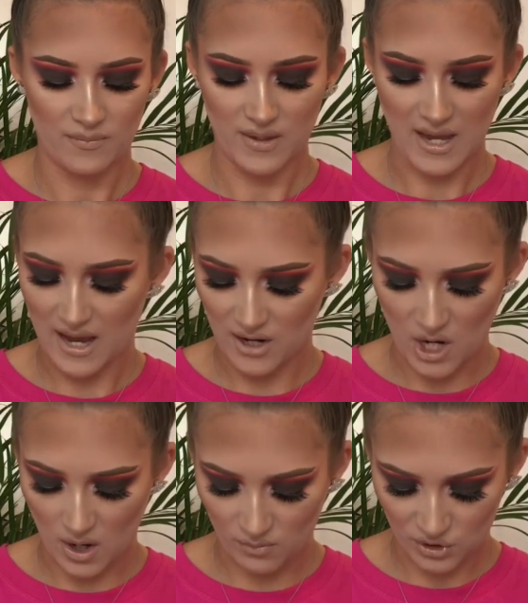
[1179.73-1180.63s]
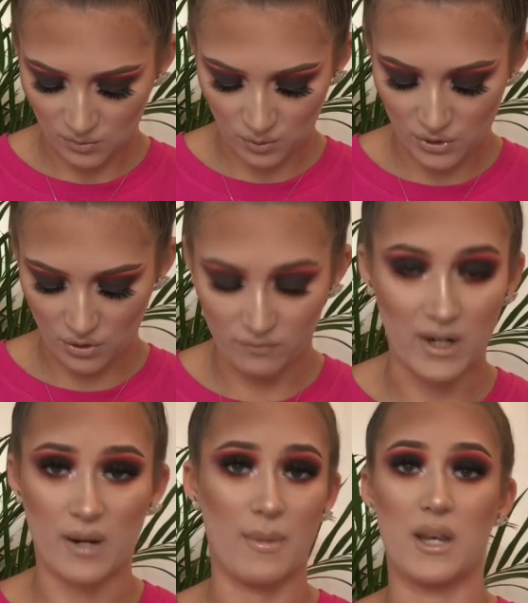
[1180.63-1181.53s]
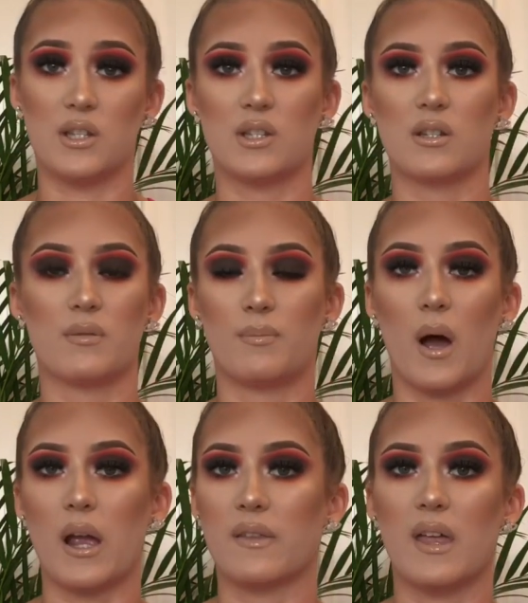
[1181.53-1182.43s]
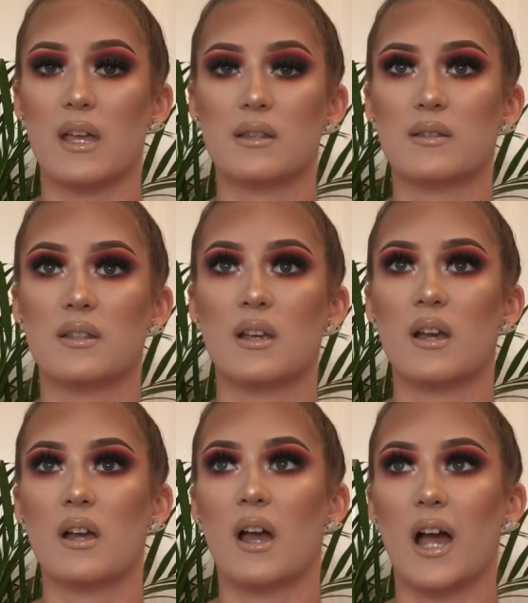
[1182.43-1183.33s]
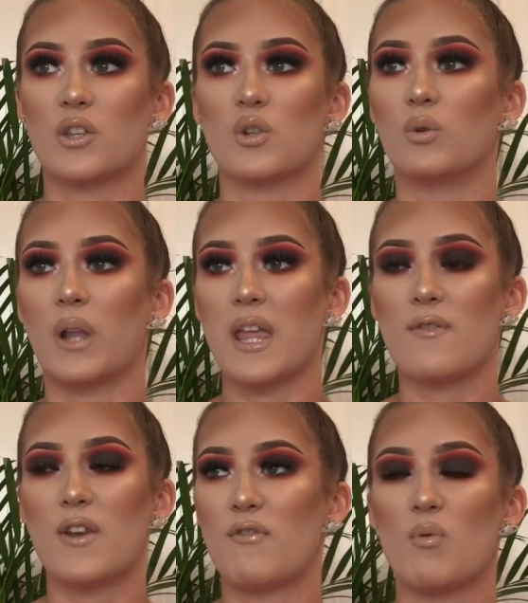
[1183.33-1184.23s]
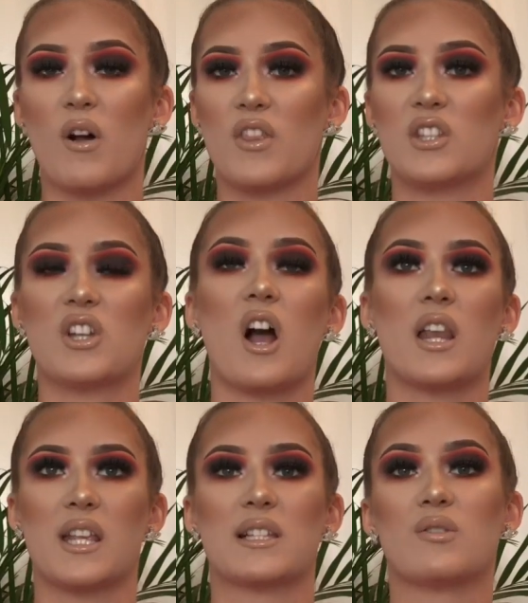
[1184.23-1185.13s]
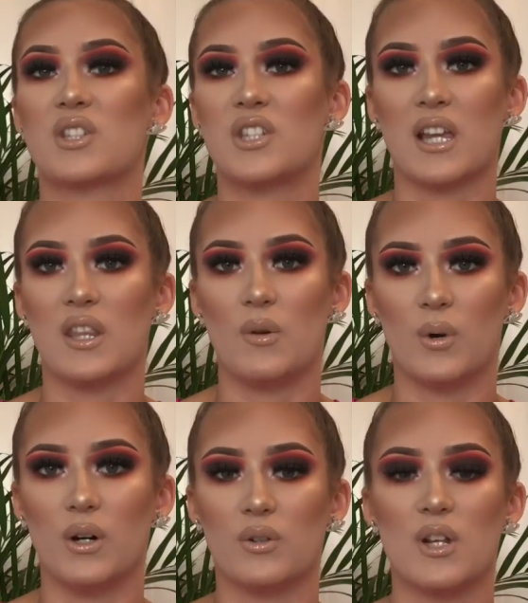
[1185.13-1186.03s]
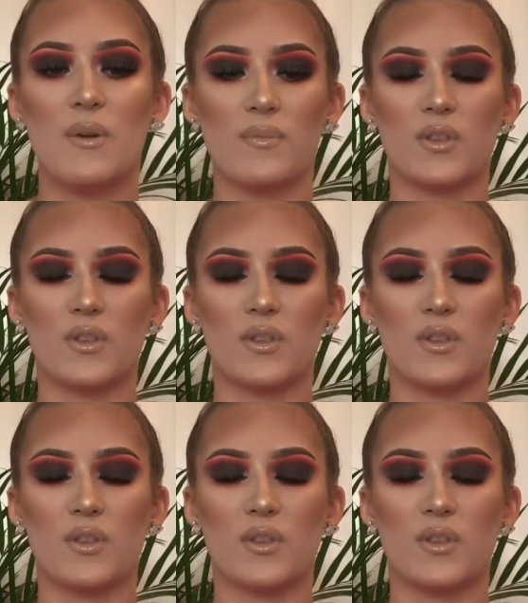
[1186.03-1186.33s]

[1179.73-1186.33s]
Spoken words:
yeah, no, I just would not recommend buying this at all. Like, even if you are the tiniest little stick in the world,